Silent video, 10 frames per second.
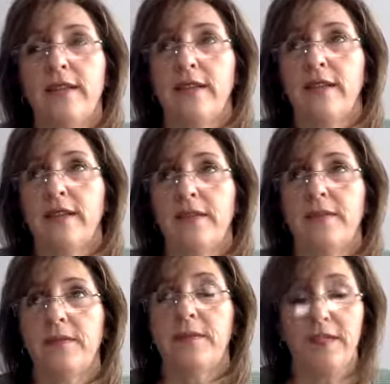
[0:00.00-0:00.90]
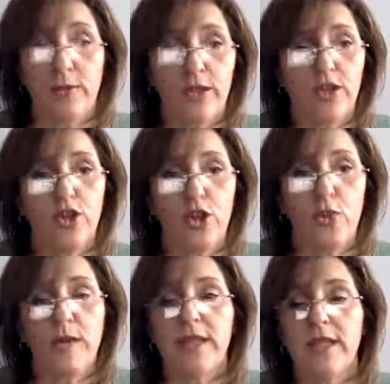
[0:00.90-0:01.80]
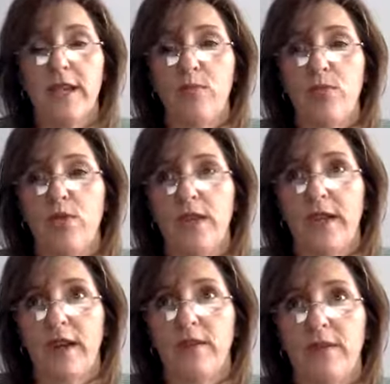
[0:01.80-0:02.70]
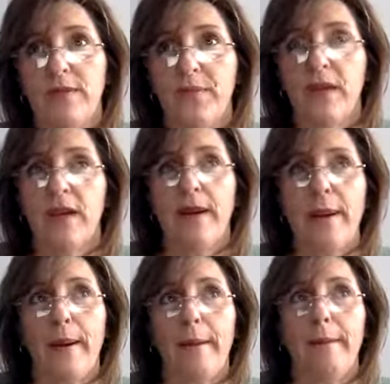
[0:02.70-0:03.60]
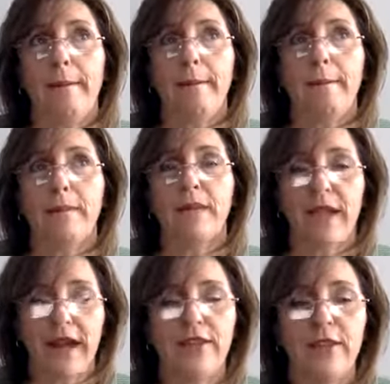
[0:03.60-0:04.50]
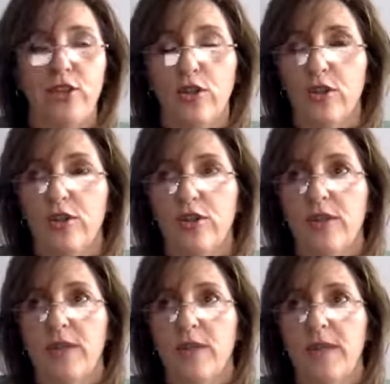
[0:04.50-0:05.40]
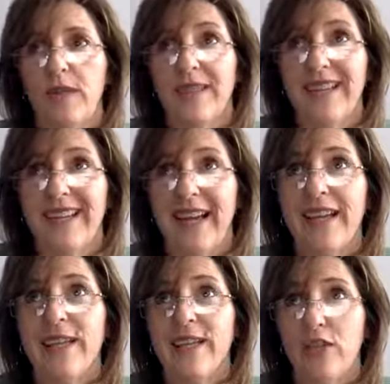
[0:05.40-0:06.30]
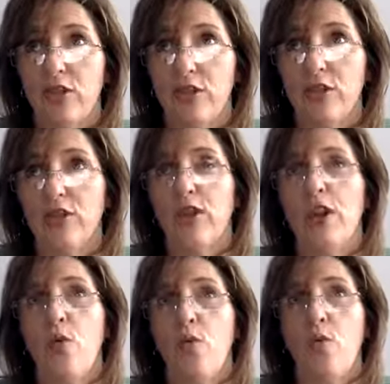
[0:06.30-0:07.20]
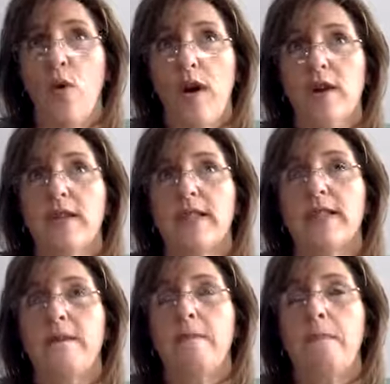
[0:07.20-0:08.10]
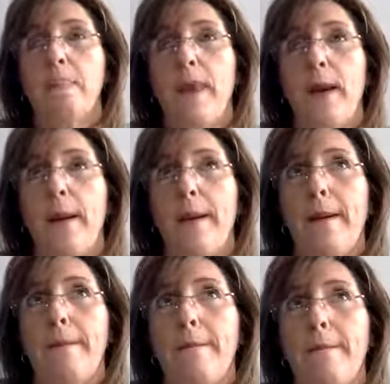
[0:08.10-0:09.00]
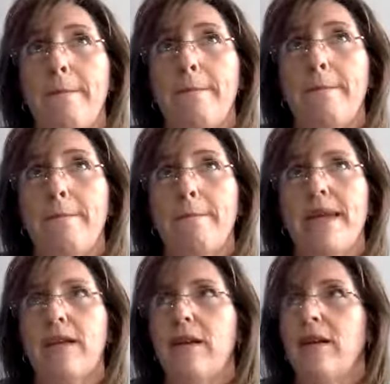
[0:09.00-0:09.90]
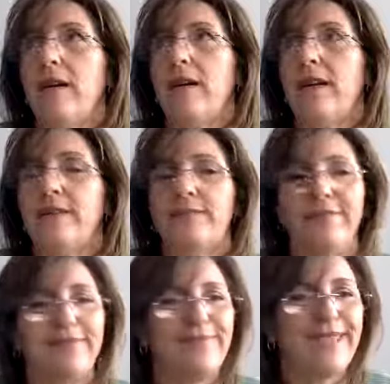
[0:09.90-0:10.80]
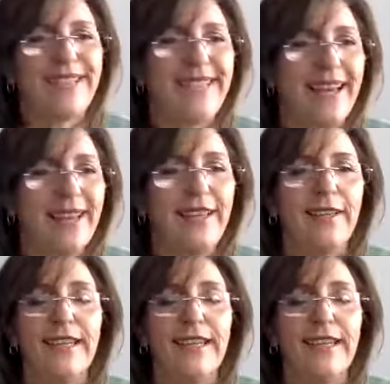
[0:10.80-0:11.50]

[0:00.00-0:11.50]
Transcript: the this was the Germans, they booted out um, the Catholic Church is because the Catholic Church was um, uh, selling